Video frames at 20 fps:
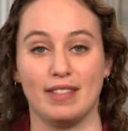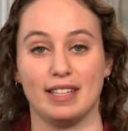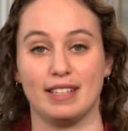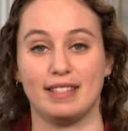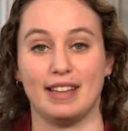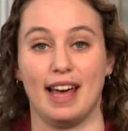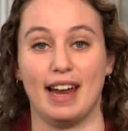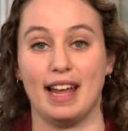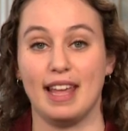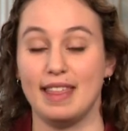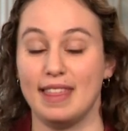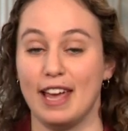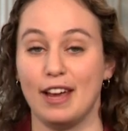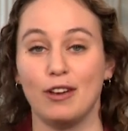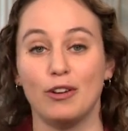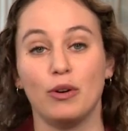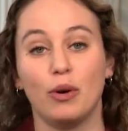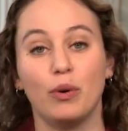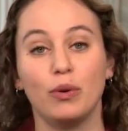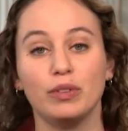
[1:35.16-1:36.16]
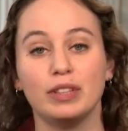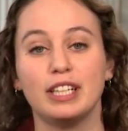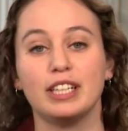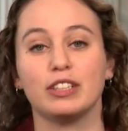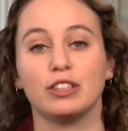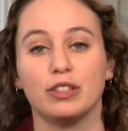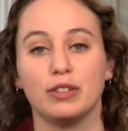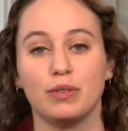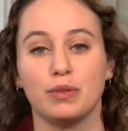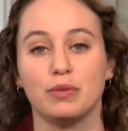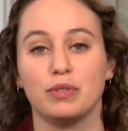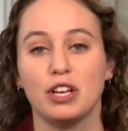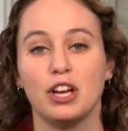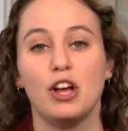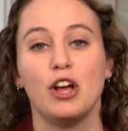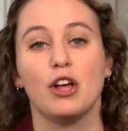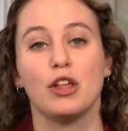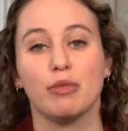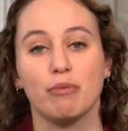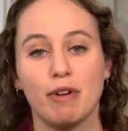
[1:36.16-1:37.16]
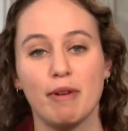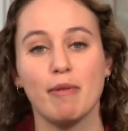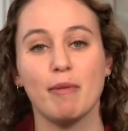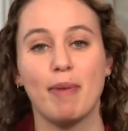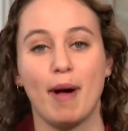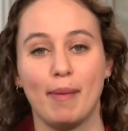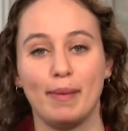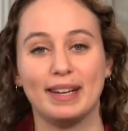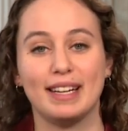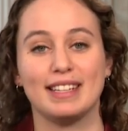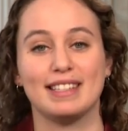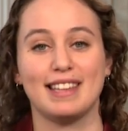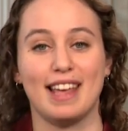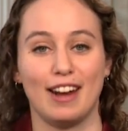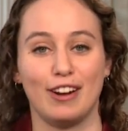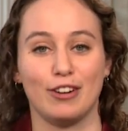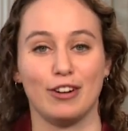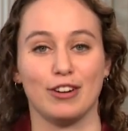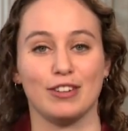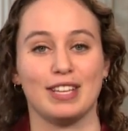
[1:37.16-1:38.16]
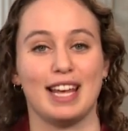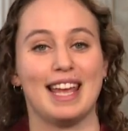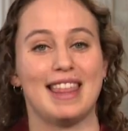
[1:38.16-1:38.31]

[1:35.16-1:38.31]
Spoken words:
in the Senate, they could only lose 3 Republican senators,